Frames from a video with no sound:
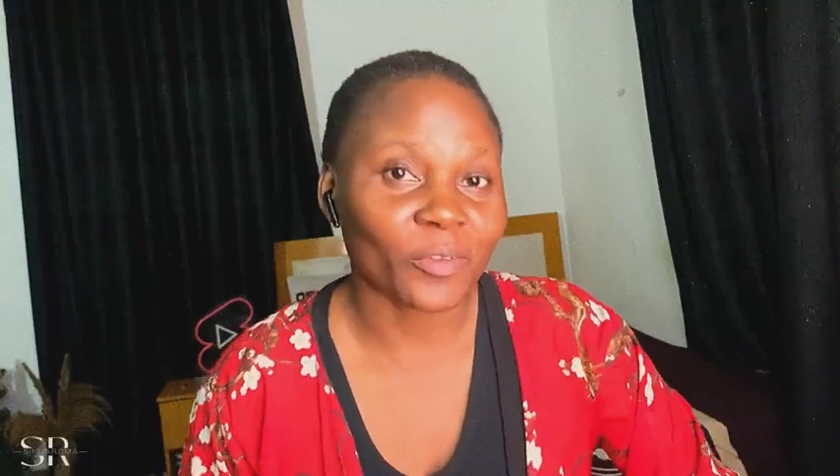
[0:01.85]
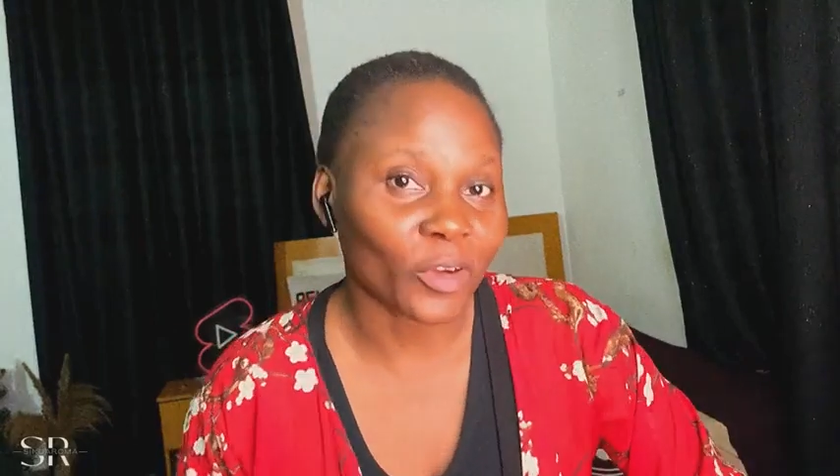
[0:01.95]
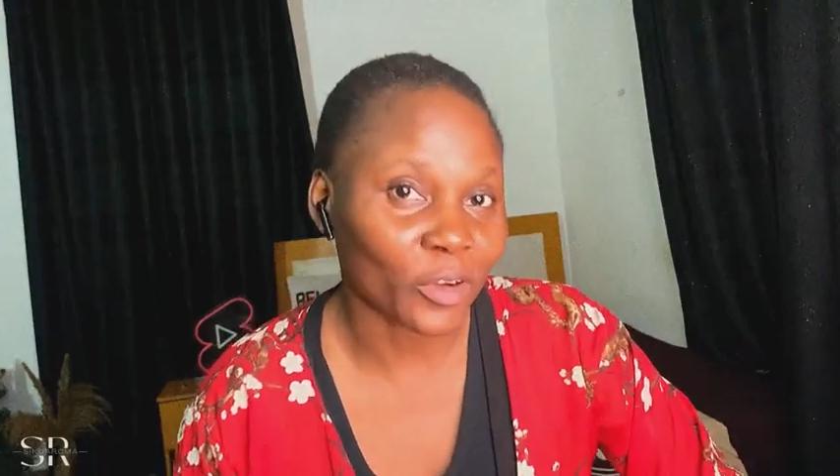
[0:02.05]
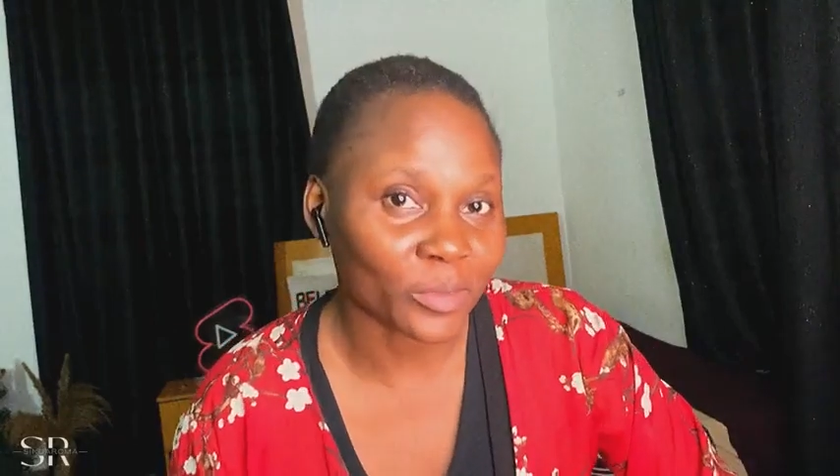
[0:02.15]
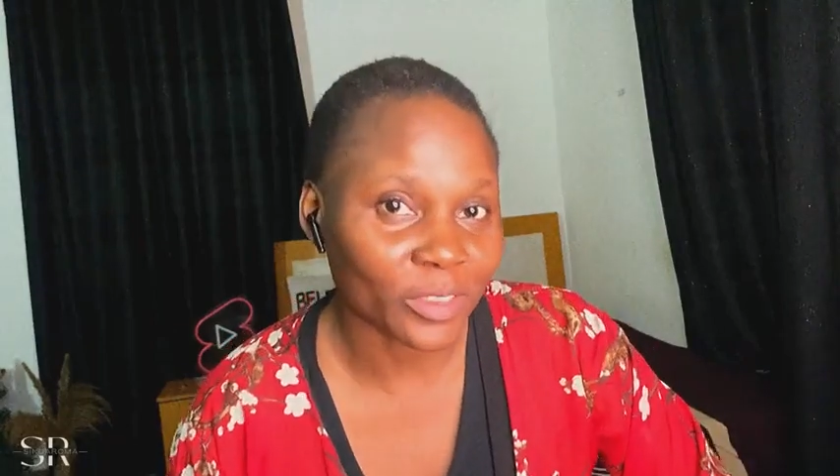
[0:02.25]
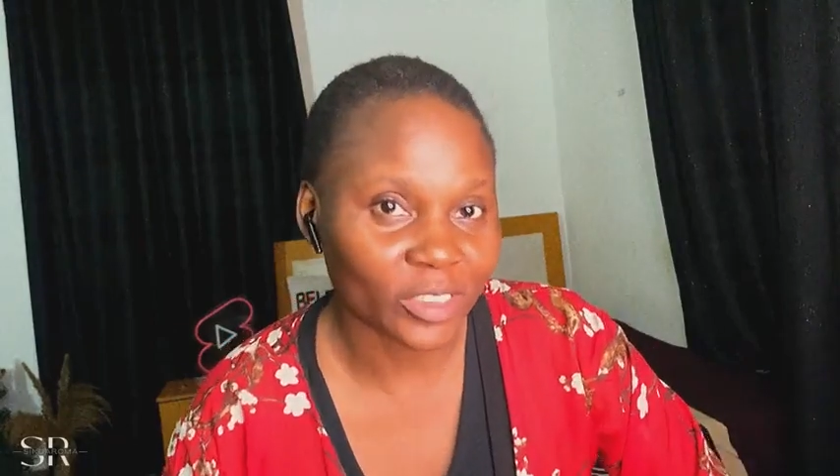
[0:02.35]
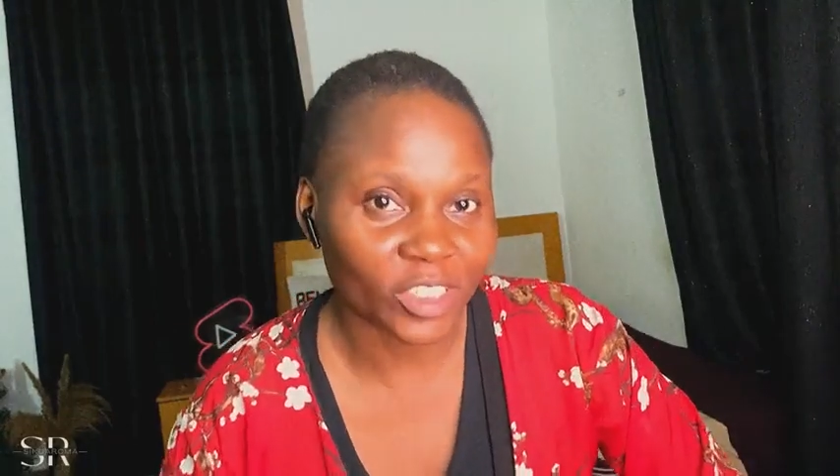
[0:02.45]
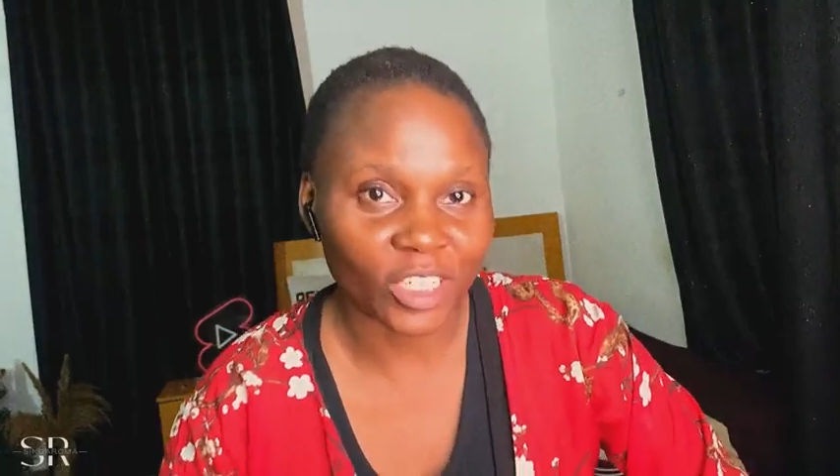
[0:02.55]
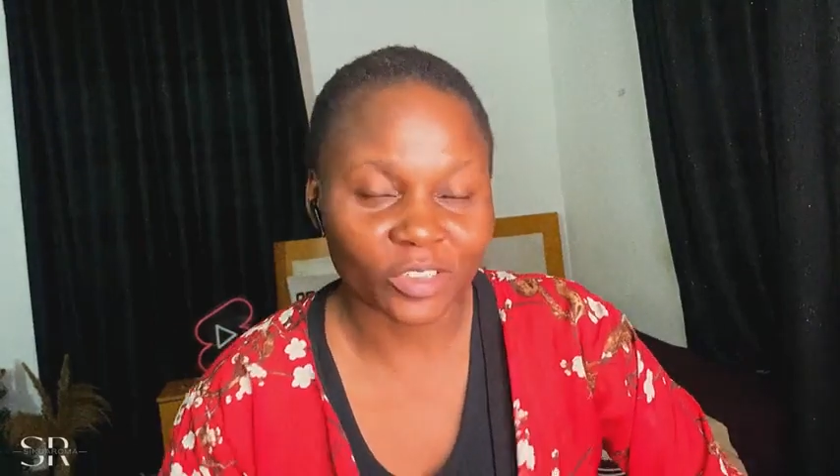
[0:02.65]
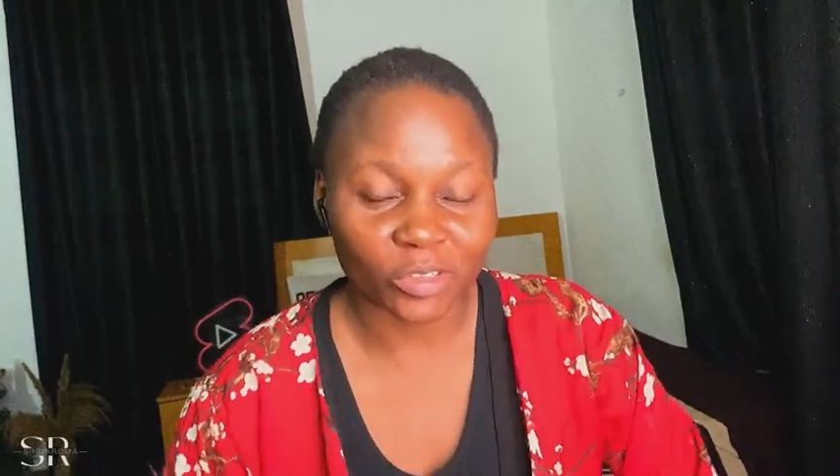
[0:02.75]
Welcome to the
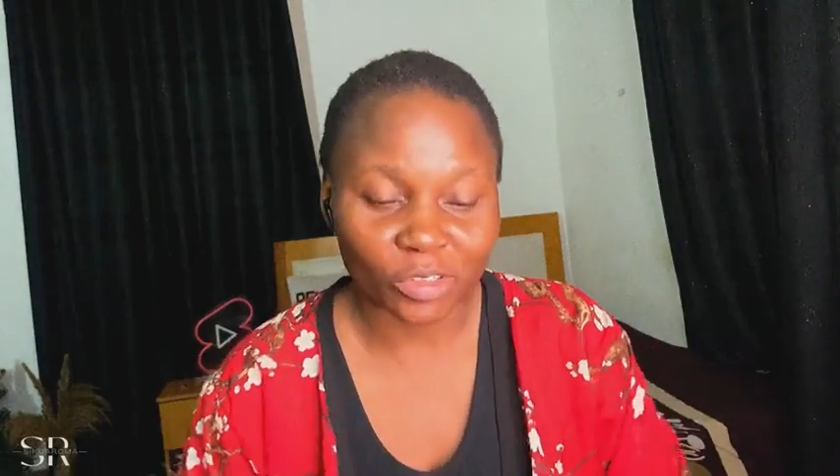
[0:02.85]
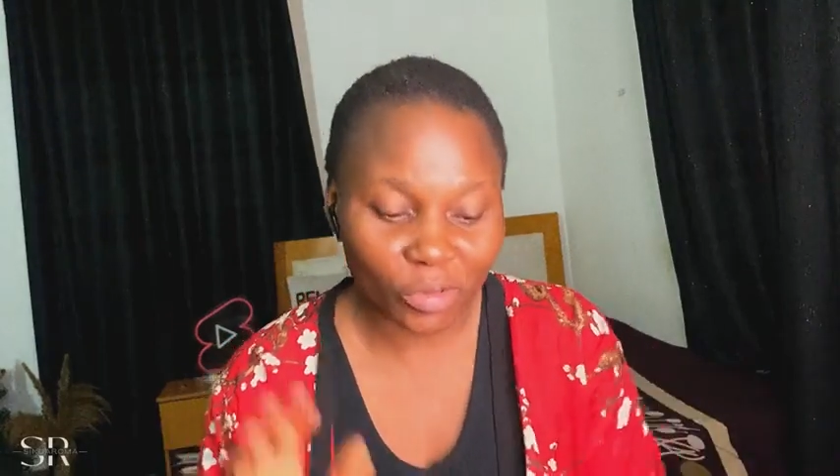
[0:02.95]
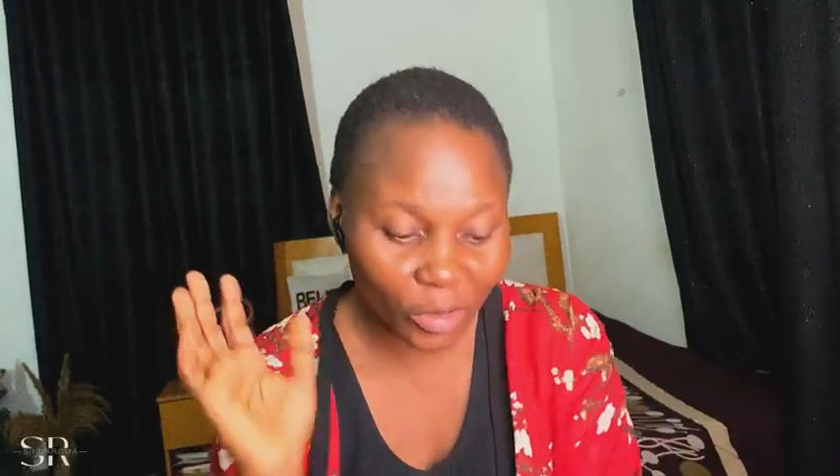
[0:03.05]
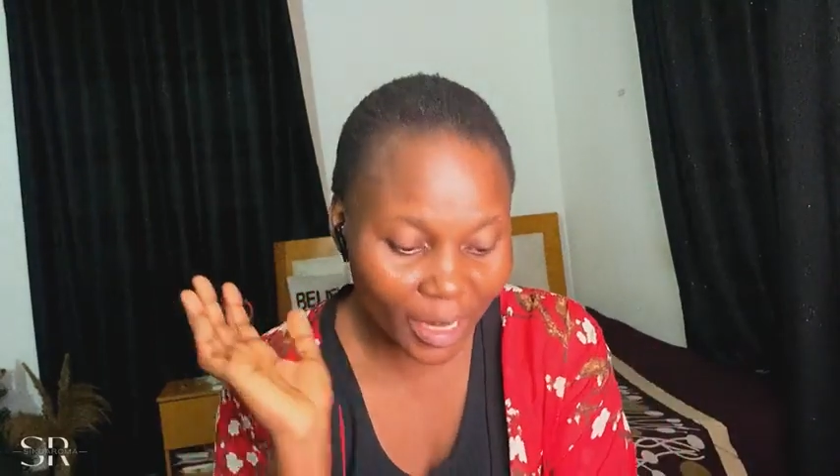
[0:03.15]
channel. Today we